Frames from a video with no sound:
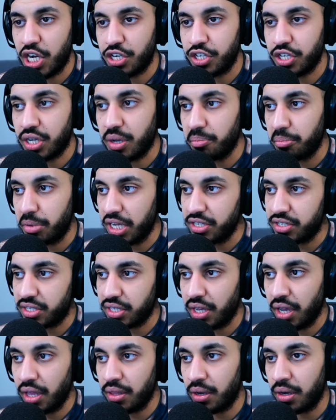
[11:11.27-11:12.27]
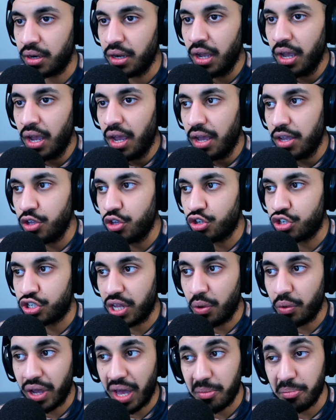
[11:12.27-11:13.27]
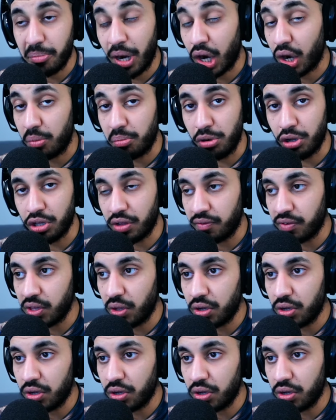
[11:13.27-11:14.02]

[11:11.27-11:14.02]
actually combines together, you still get better bullet